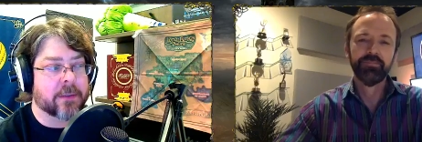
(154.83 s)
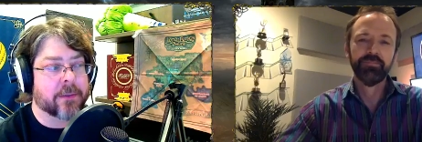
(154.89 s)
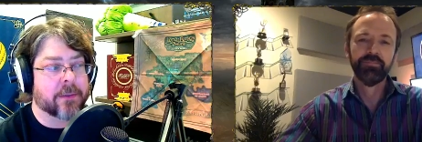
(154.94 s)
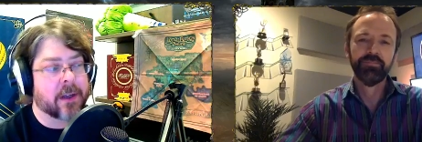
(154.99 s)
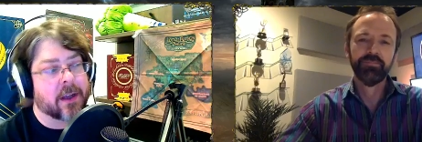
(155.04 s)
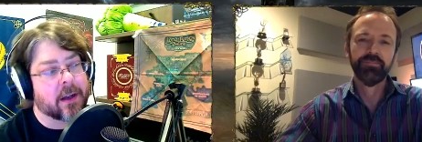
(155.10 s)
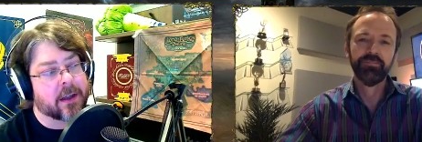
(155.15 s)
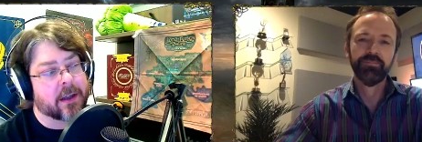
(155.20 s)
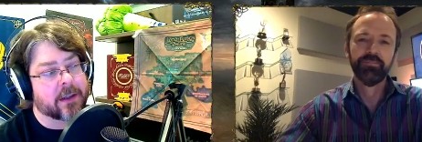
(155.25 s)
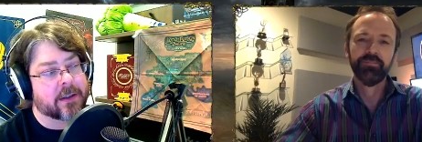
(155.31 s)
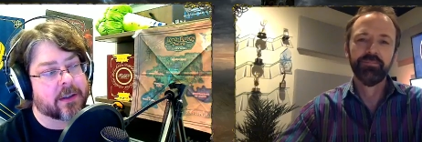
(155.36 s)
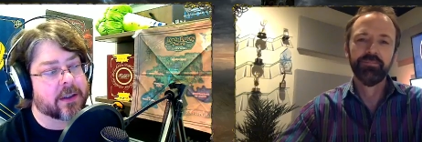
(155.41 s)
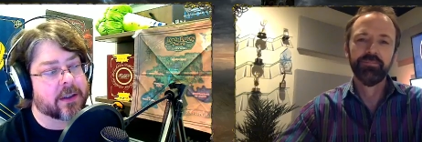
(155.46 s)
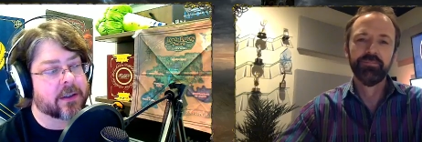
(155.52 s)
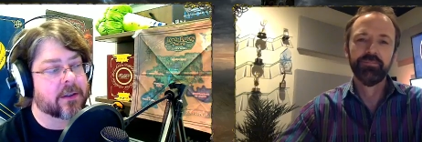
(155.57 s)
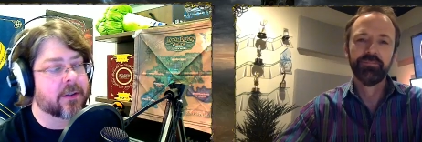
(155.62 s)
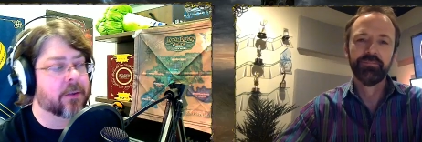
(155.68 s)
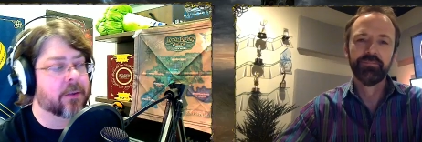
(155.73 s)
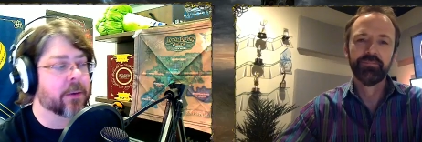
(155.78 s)
Speaker 1: the content
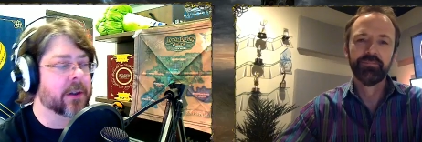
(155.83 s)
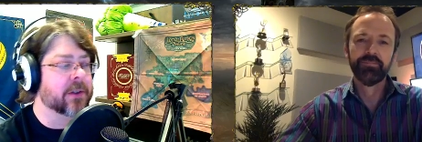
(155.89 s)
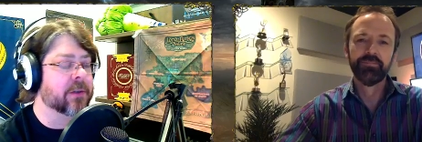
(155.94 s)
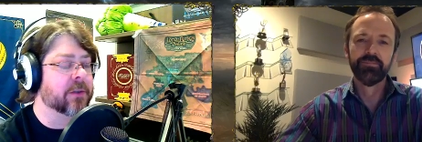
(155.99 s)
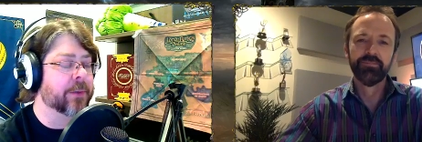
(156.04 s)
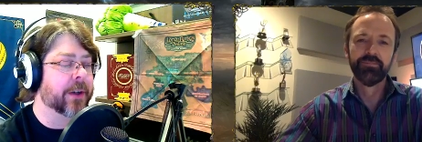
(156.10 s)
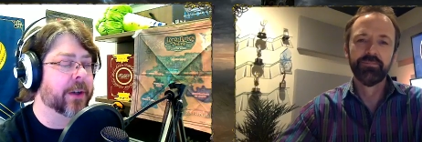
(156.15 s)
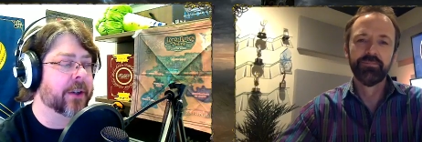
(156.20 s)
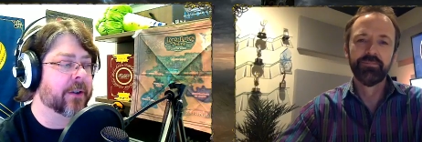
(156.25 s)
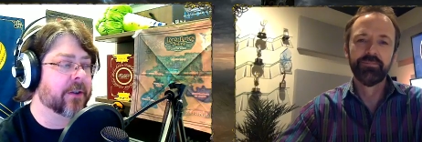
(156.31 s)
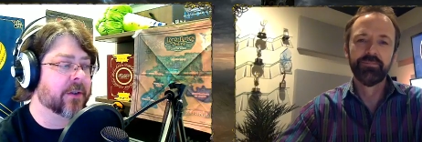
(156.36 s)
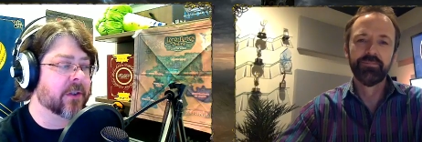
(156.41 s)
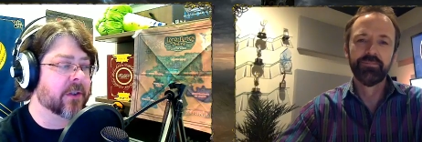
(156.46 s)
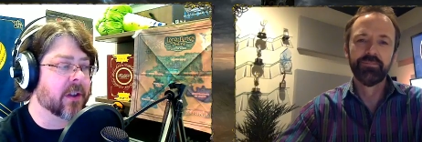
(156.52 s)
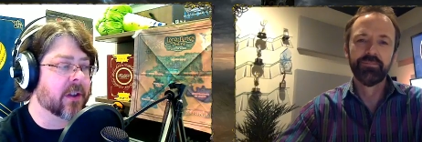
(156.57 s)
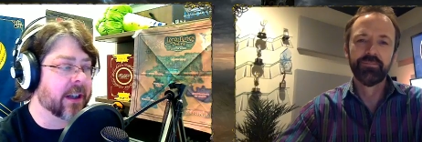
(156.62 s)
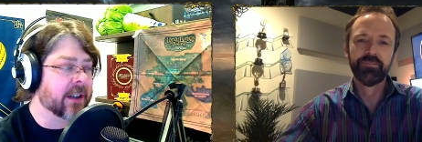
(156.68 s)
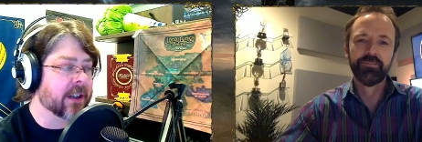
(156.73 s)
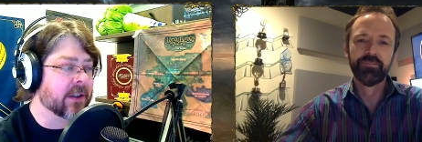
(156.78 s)
quest makers
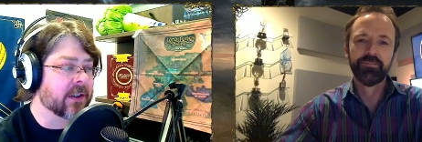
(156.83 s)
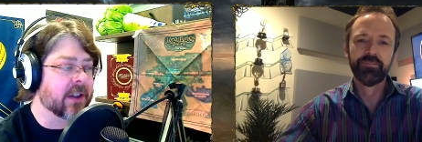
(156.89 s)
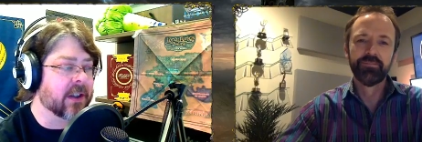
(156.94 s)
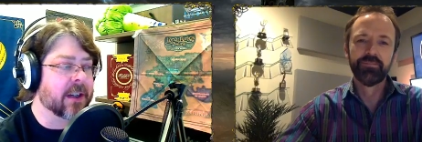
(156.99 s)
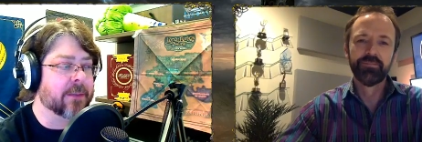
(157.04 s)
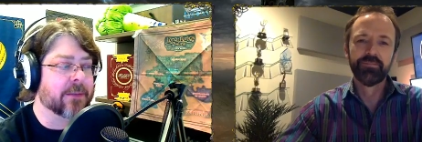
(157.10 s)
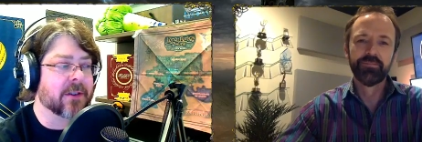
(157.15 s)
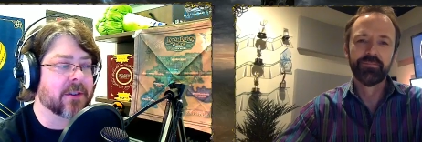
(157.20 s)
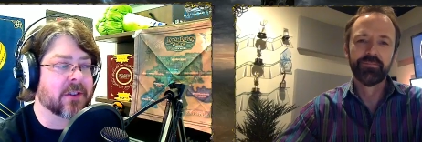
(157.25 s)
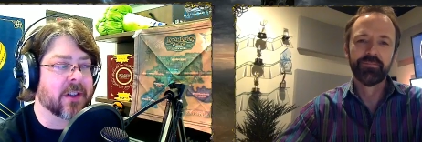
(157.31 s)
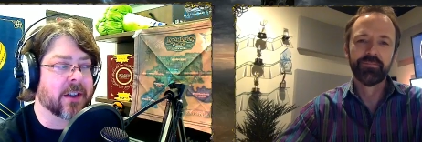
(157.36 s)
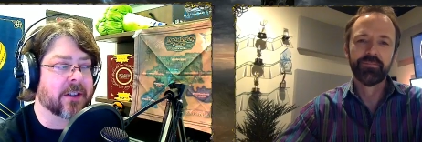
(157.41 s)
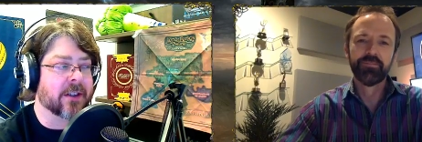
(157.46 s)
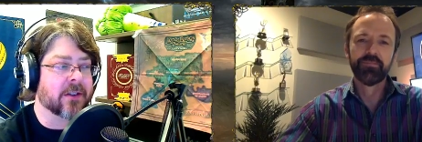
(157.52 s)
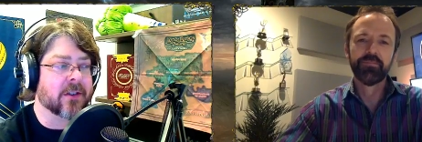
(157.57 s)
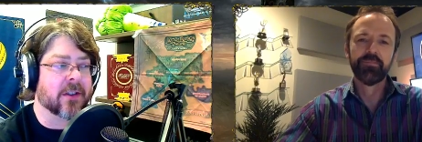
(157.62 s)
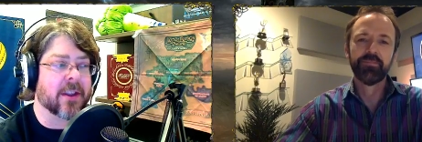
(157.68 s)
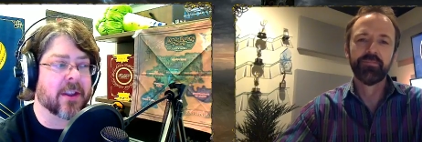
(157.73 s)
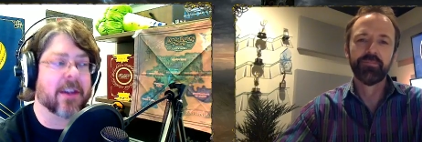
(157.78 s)
landscape designers
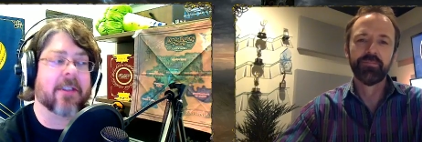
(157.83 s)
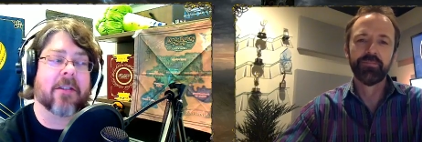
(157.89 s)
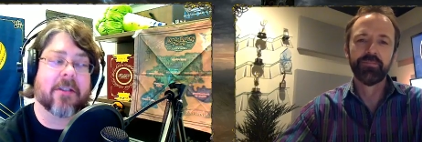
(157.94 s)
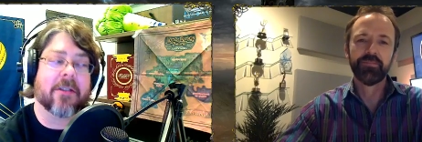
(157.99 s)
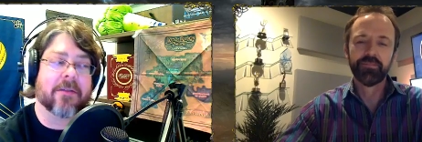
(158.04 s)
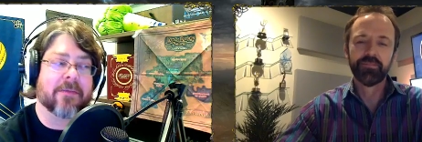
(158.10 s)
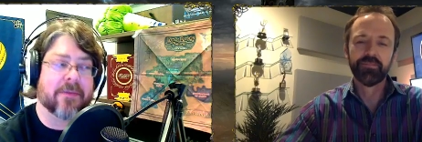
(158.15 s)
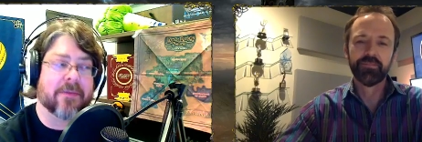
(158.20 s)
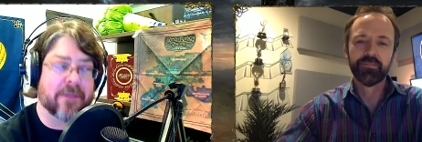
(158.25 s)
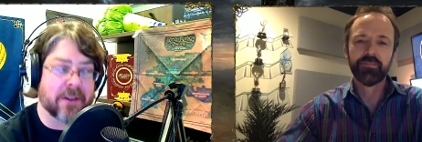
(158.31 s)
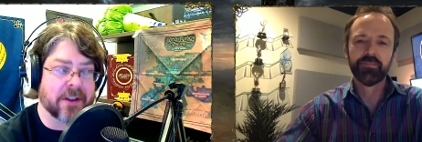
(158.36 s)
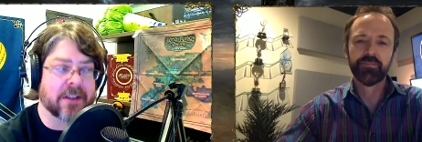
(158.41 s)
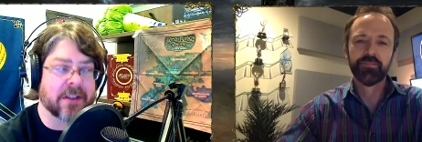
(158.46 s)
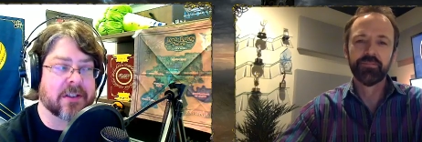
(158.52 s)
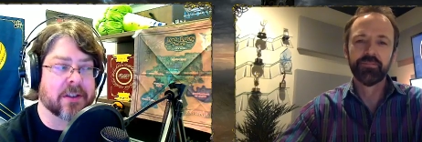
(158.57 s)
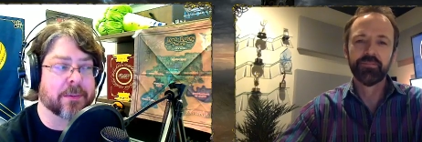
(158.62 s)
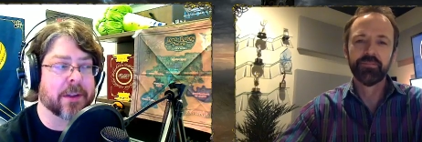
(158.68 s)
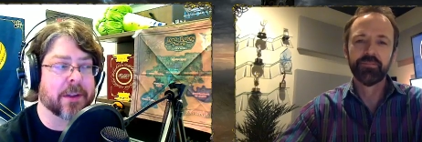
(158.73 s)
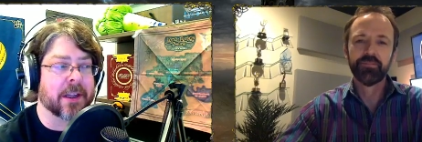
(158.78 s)
they are feeling some
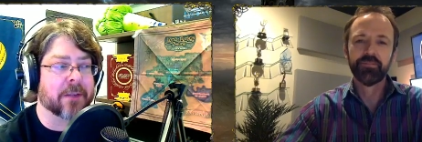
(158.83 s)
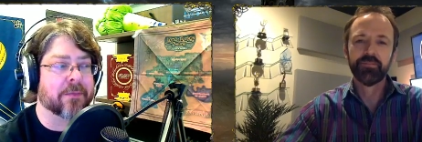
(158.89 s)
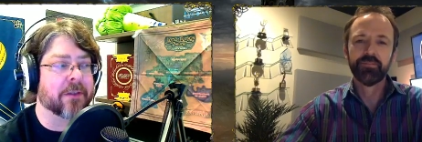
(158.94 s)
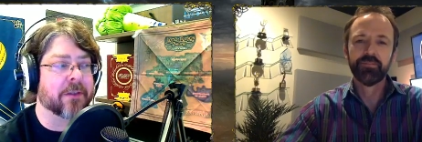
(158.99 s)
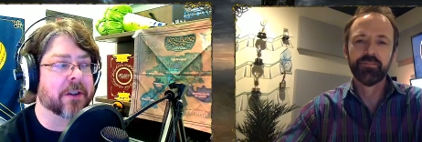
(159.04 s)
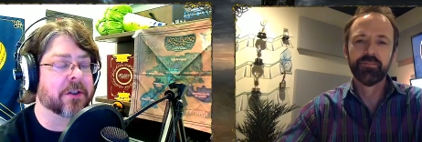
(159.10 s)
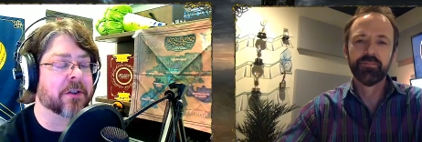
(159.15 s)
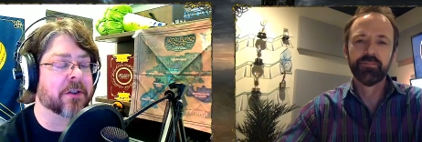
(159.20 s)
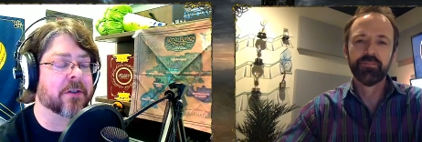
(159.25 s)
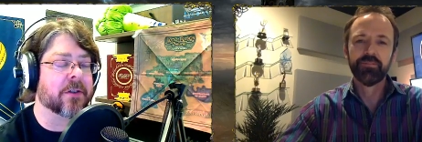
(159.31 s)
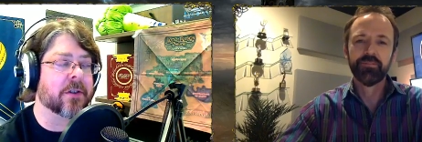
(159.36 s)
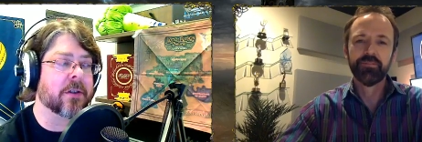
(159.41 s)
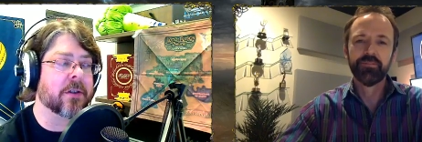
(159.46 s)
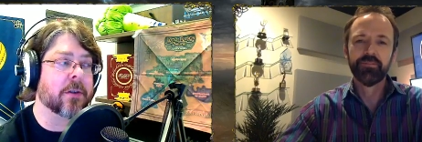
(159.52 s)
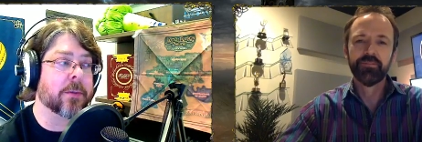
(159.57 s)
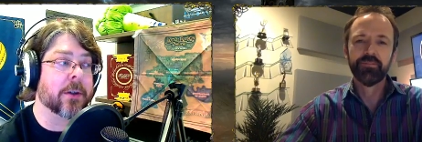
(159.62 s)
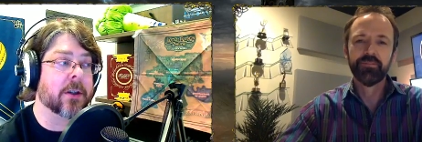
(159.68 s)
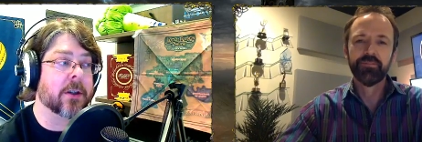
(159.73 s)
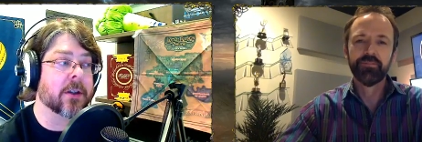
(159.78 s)
of that pressure too
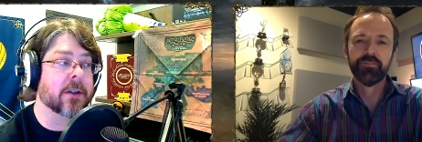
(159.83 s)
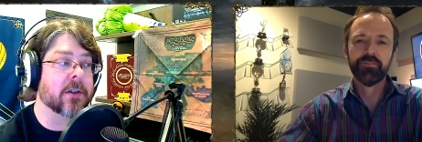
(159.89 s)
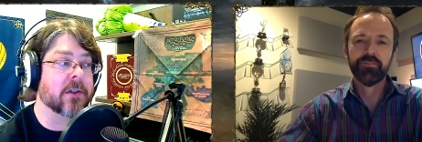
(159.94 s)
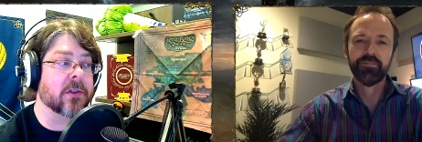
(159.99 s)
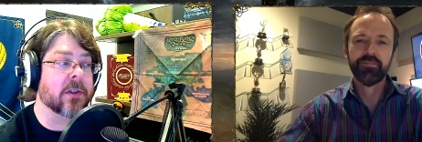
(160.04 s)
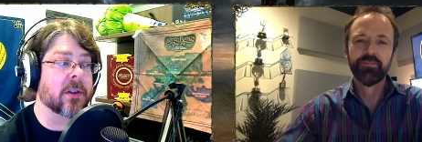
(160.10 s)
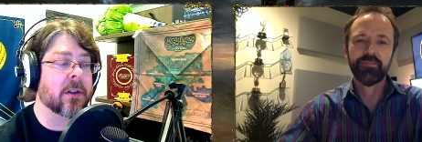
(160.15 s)
because